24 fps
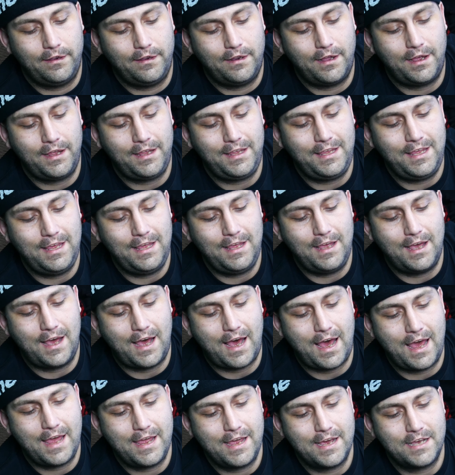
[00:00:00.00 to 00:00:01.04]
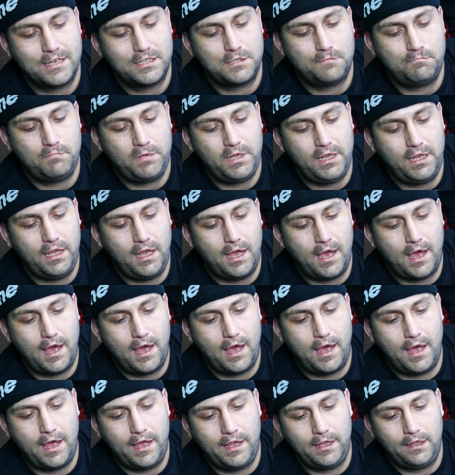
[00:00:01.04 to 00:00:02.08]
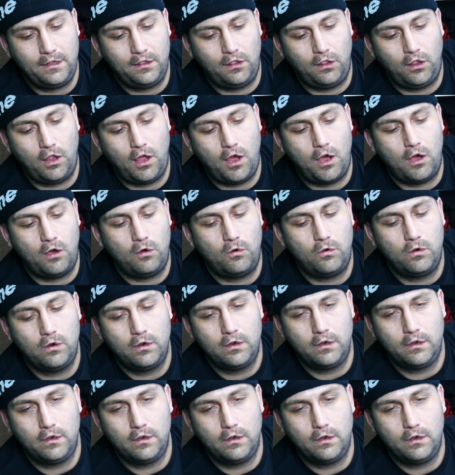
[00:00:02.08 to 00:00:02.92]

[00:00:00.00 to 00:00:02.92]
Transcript: Nike I S P A low.